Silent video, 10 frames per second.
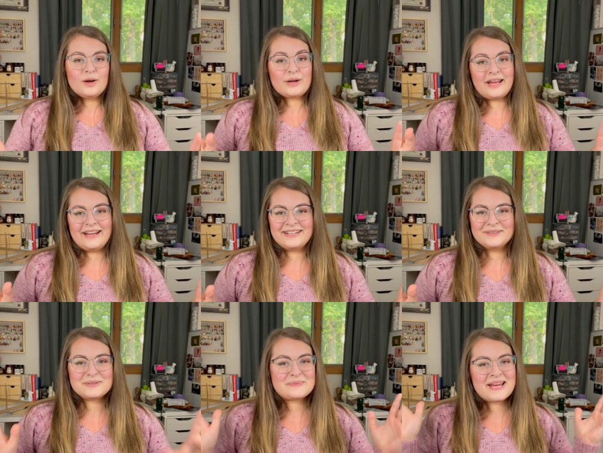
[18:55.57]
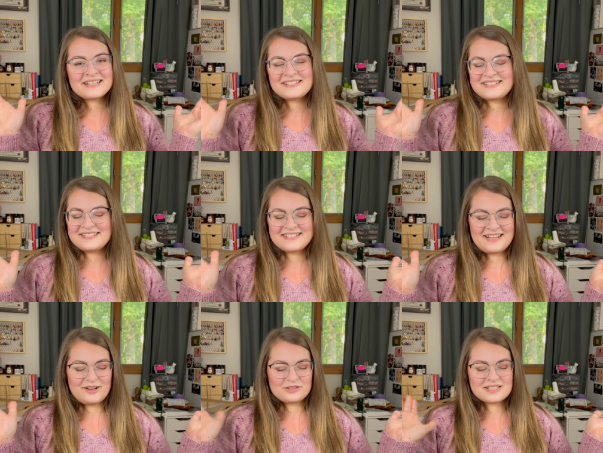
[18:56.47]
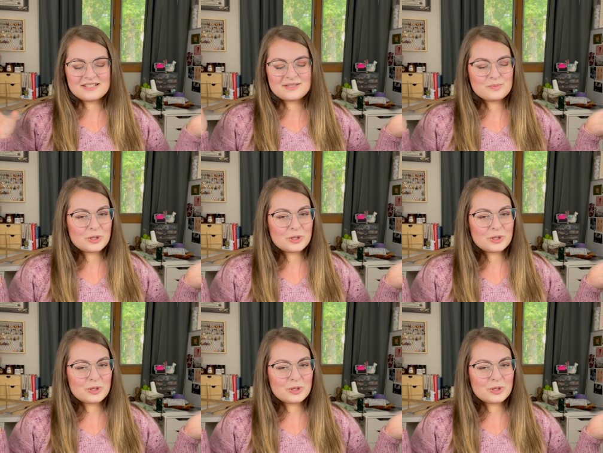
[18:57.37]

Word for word: Okay, we're back to sitting down because it's more